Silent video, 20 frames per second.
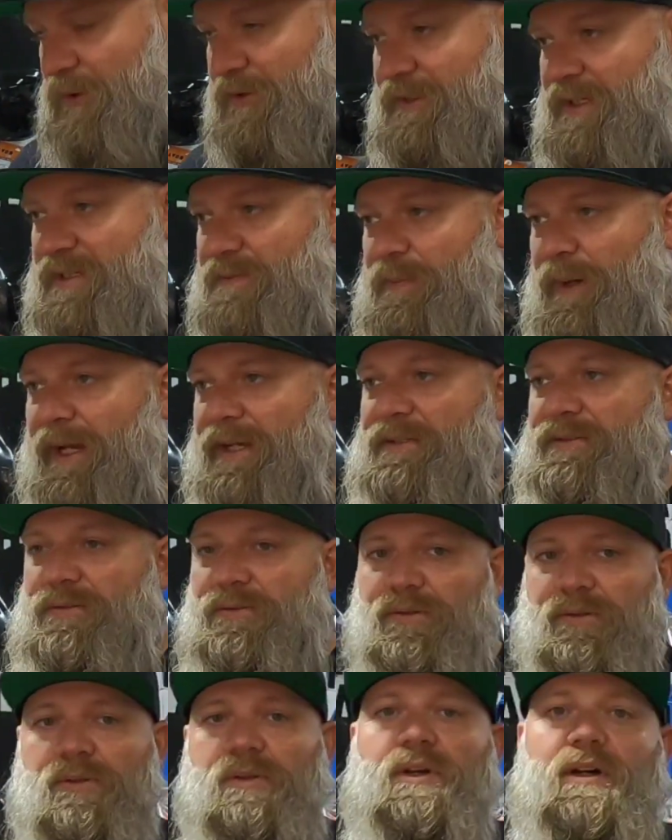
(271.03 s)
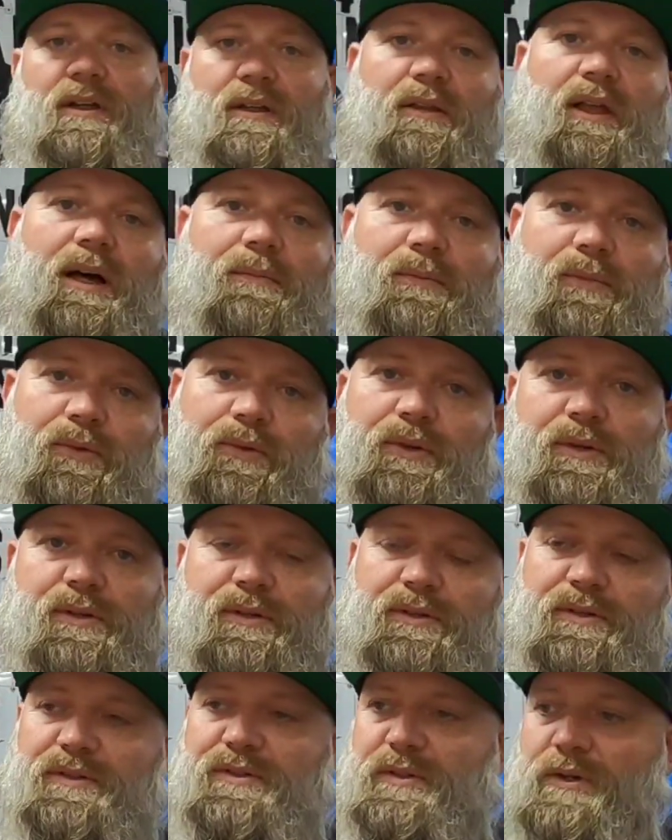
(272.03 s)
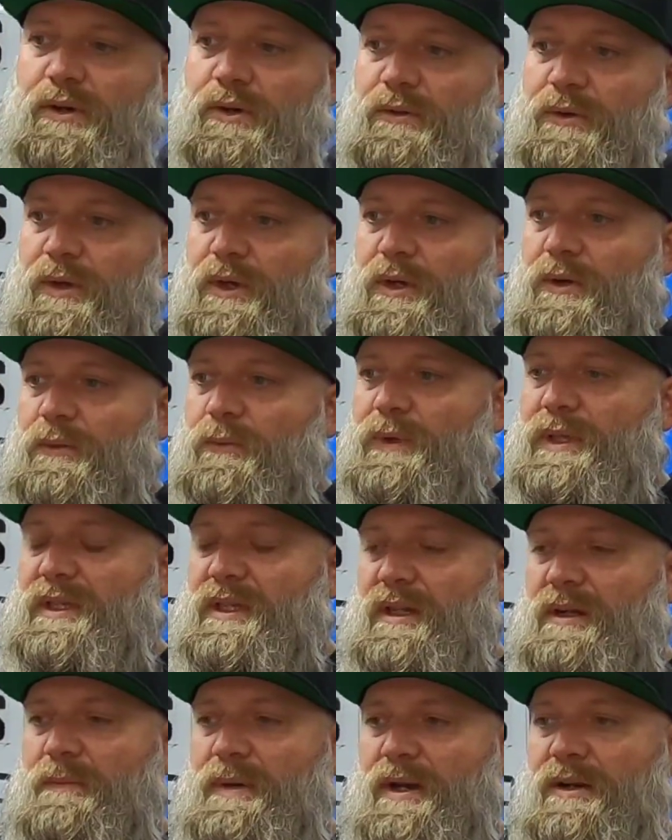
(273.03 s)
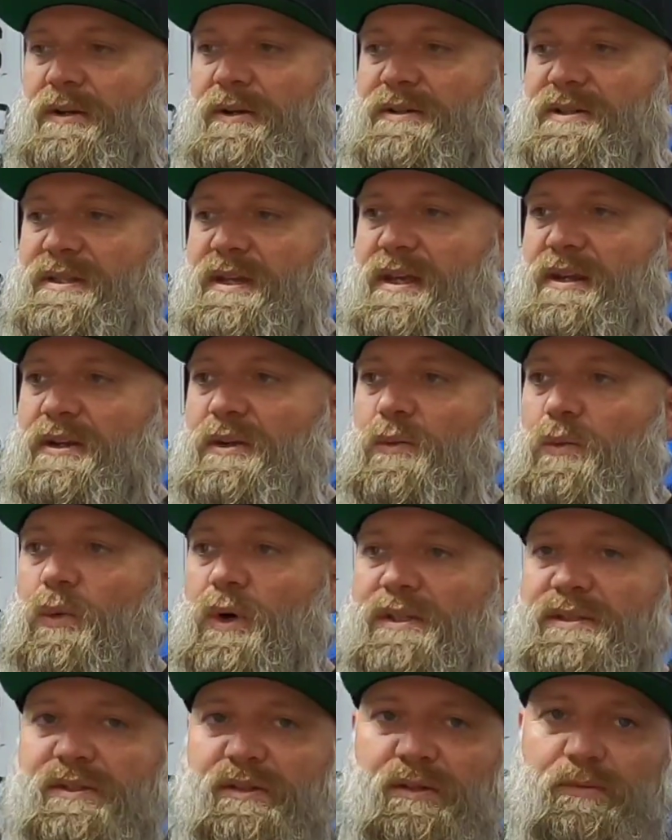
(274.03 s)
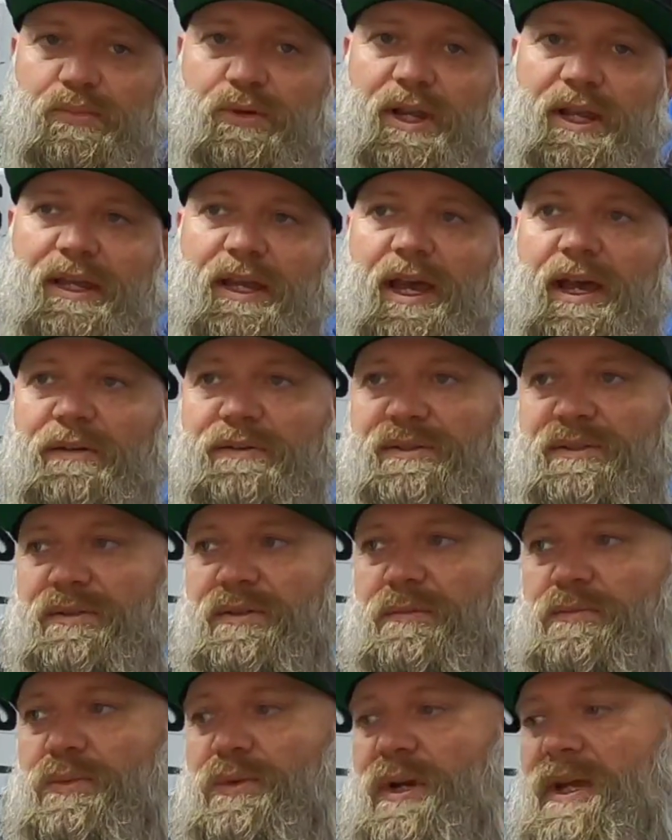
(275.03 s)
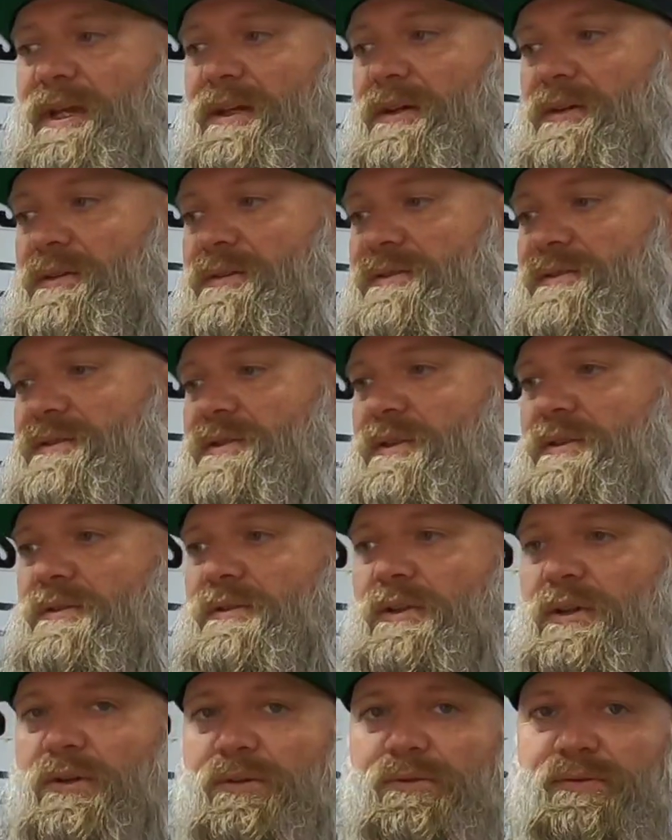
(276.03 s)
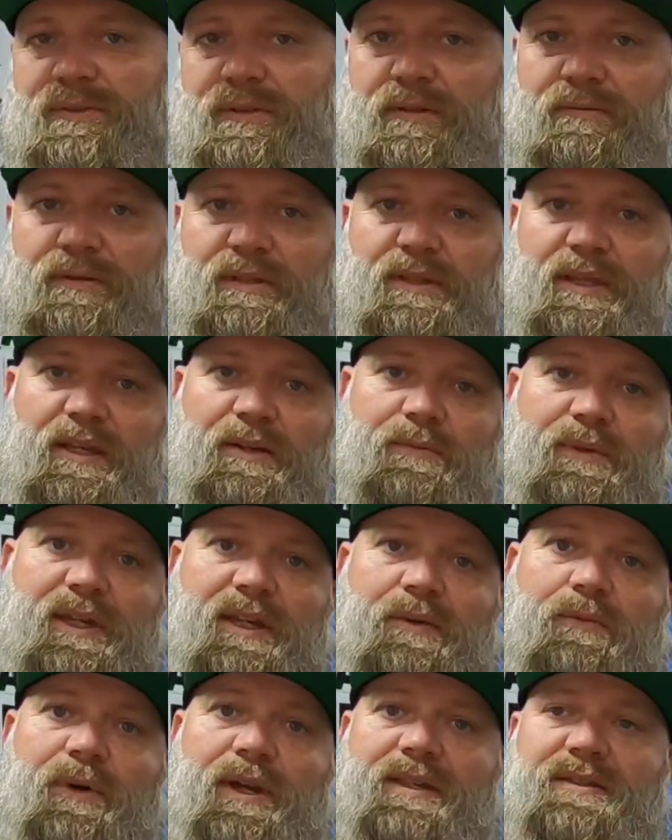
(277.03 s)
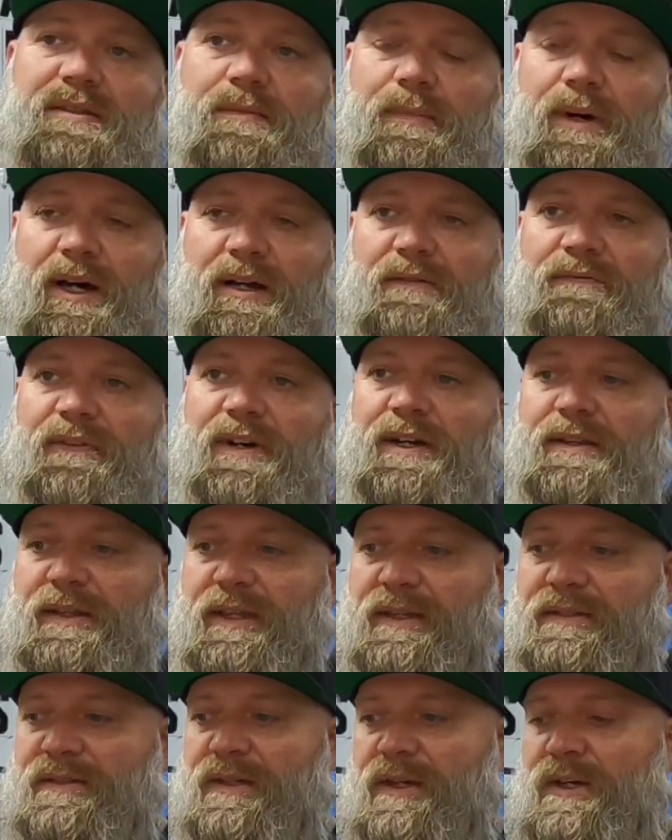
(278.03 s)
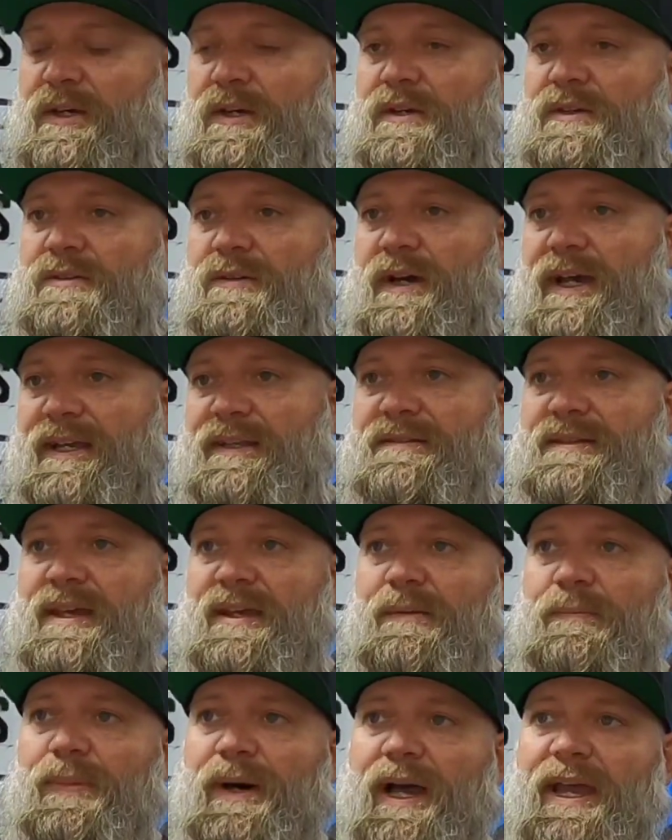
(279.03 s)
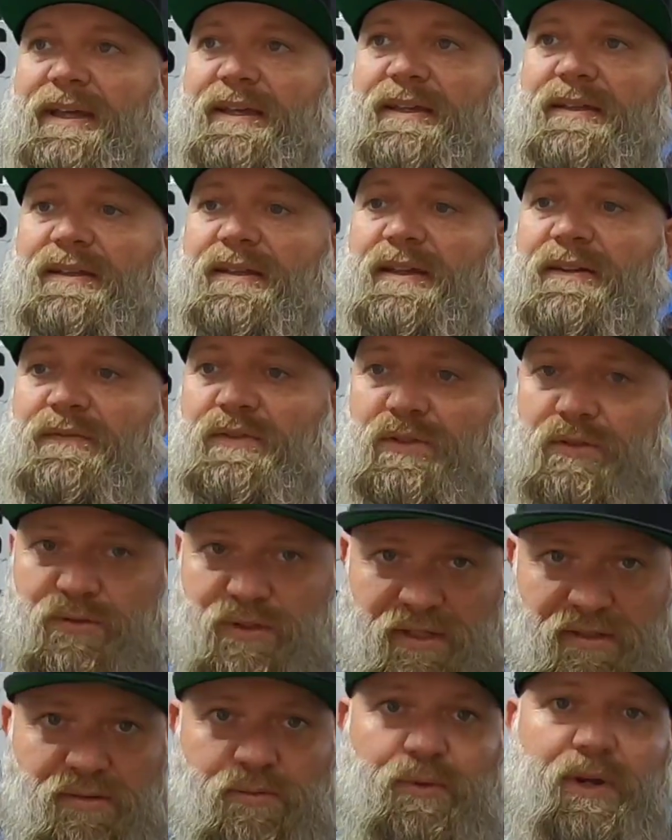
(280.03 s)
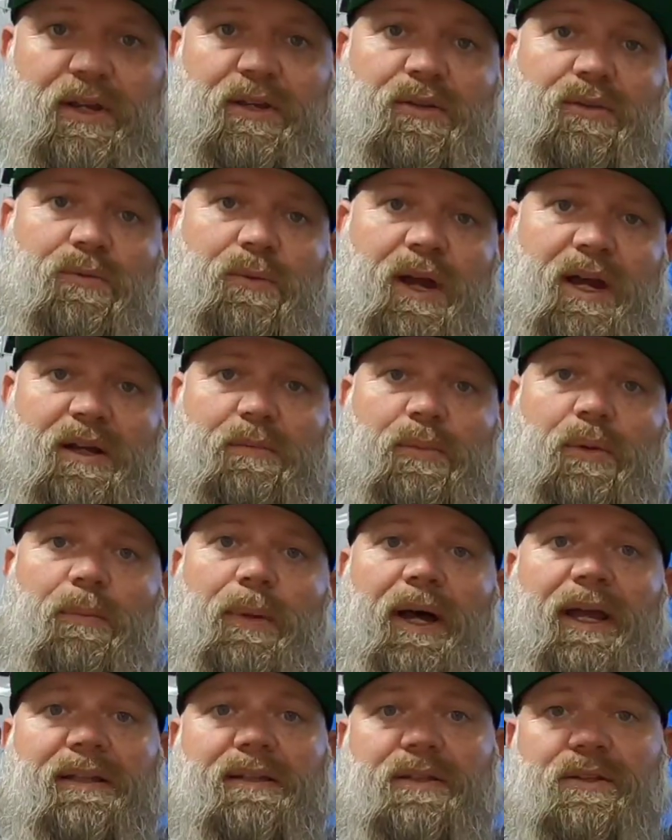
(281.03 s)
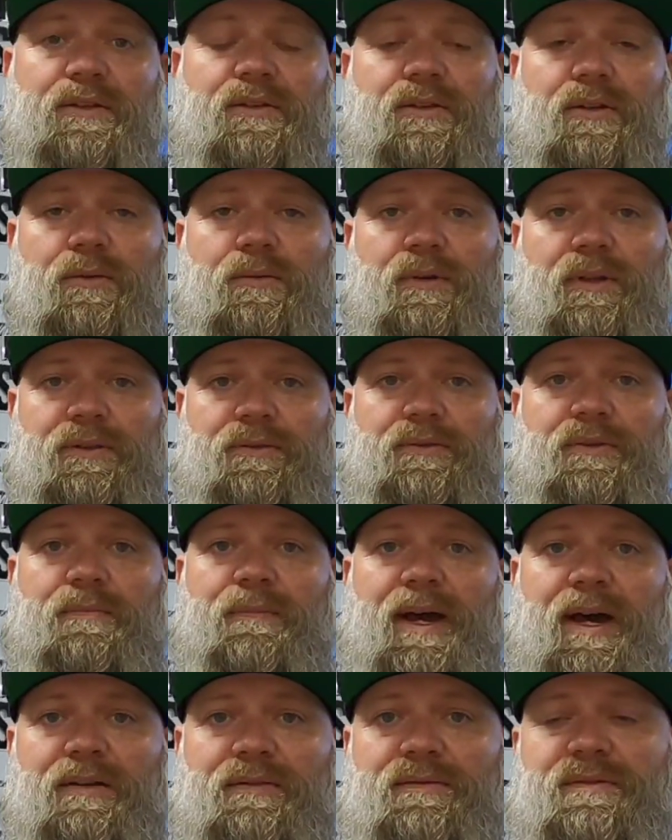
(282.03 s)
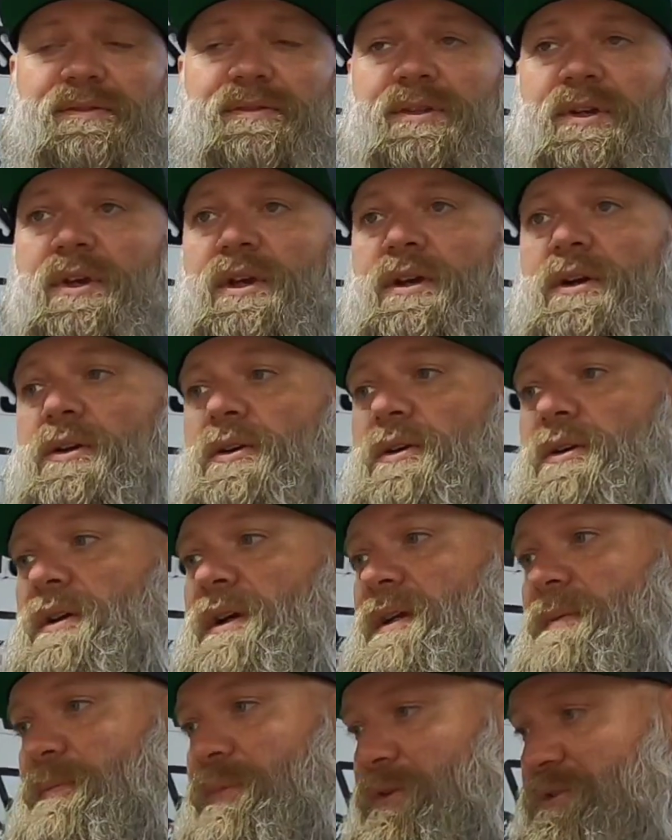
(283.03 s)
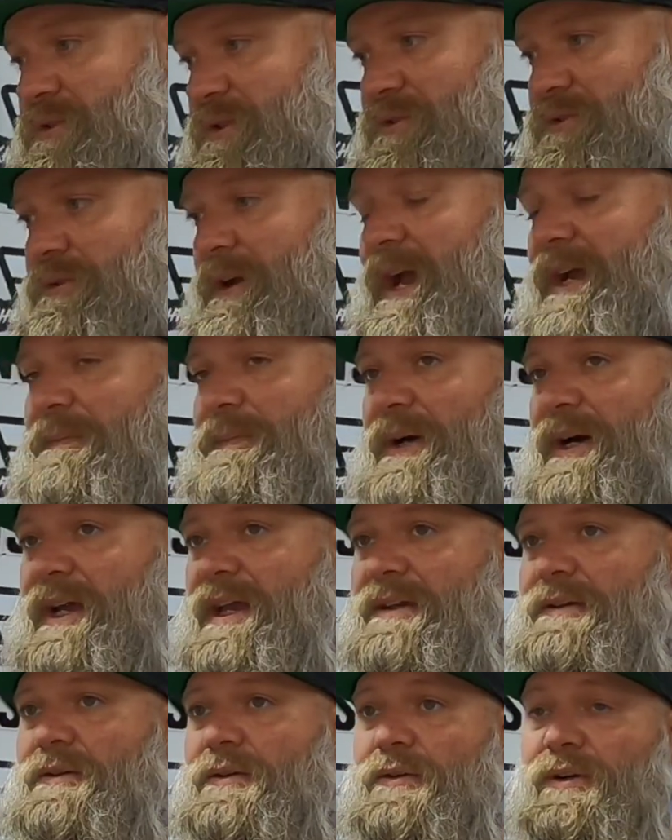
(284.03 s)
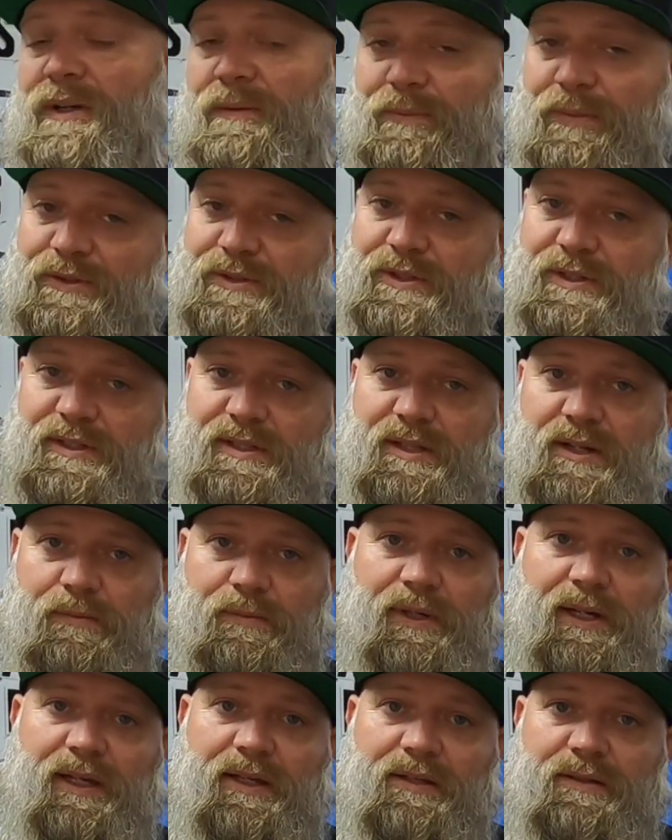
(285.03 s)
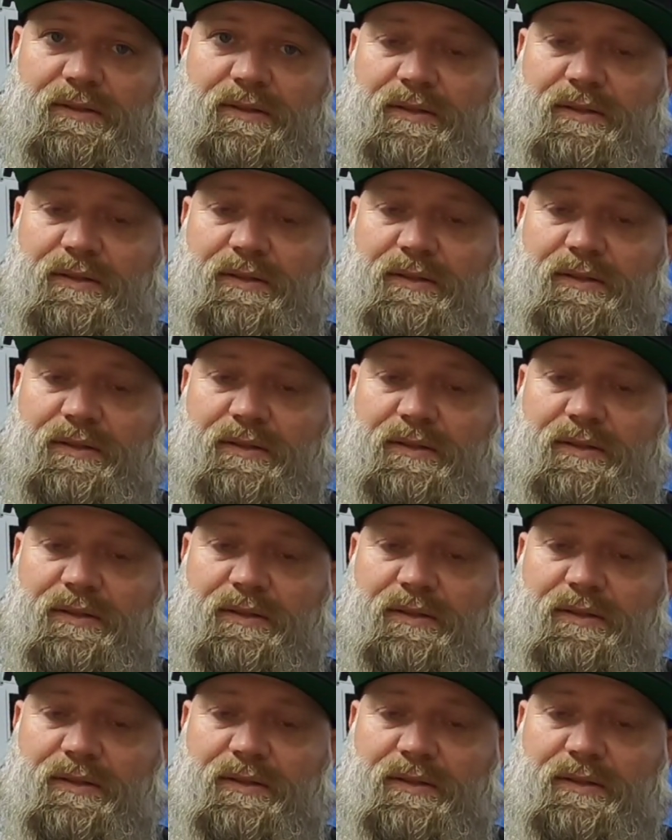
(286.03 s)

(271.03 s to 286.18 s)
put these bikes through a lot more, so we get a better understanding of what's going to break, how it's going to break under certain loads and everything. We get ways to modify things. So I can take a bike and give you just a regular rideable bike that you can go run through the mountains, or I can build you a drag bike, or I can build you a stunt bike.